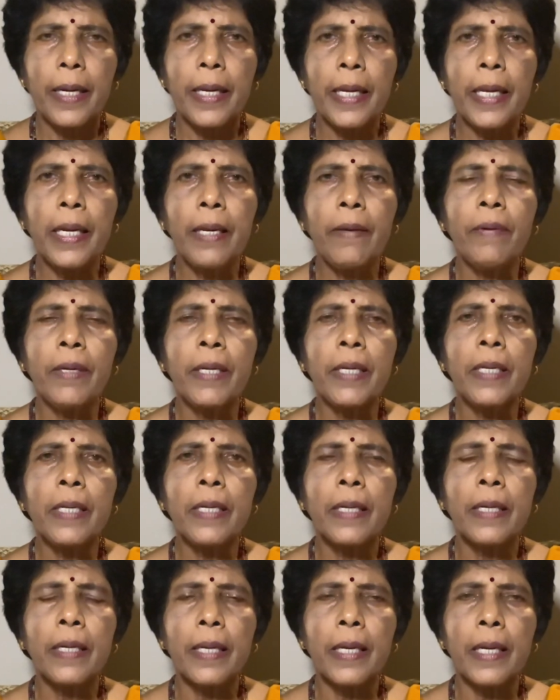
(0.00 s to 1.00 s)

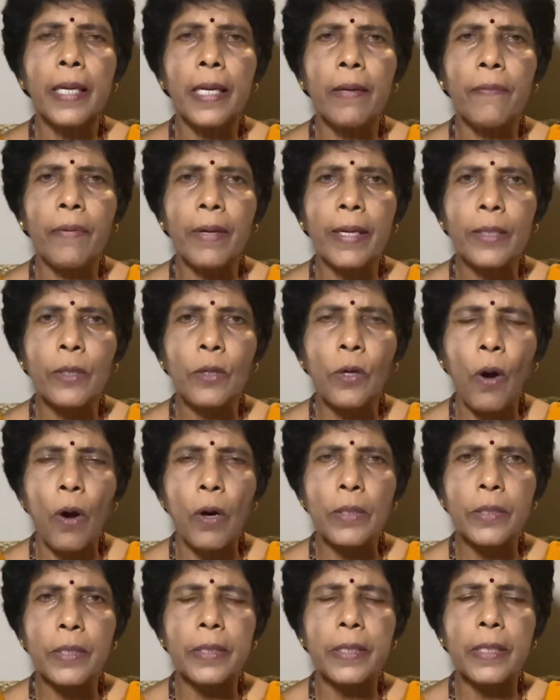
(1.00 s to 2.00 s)
even if it
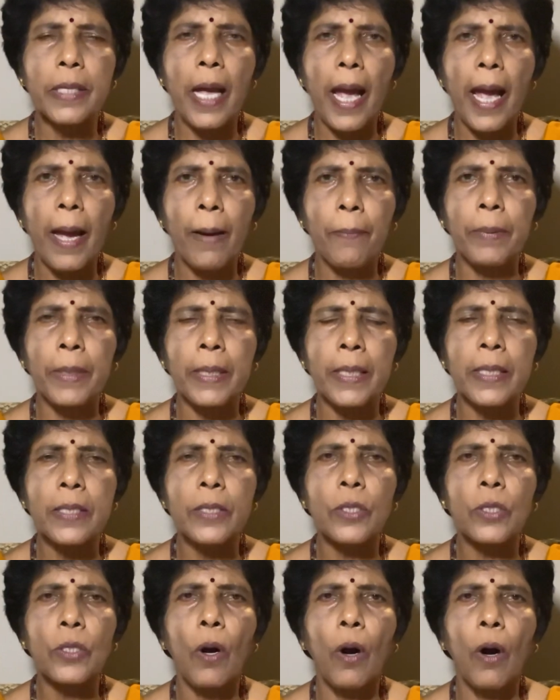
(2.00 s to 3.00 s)
costs the
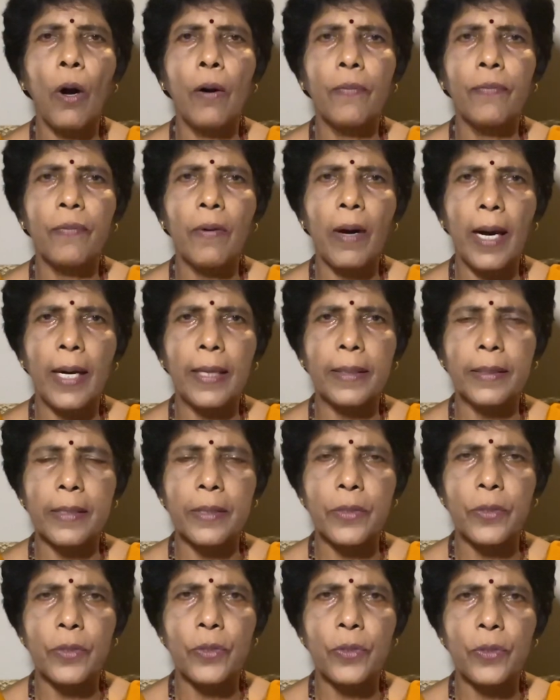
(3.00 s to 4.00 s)
happiness of
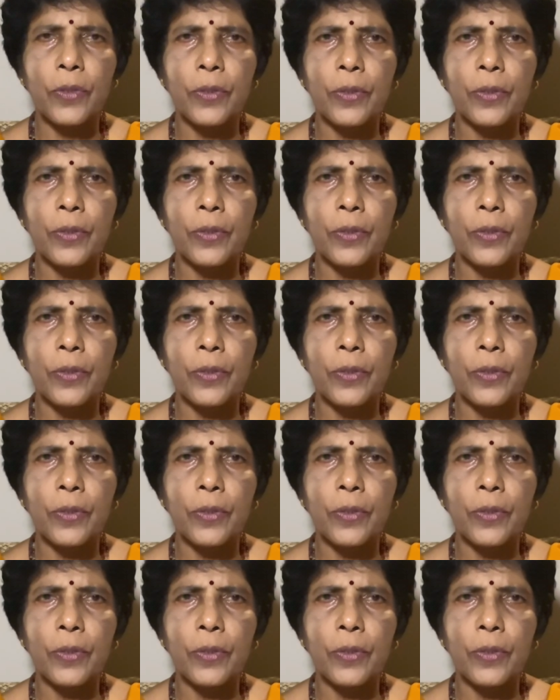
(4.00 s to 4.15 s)
others.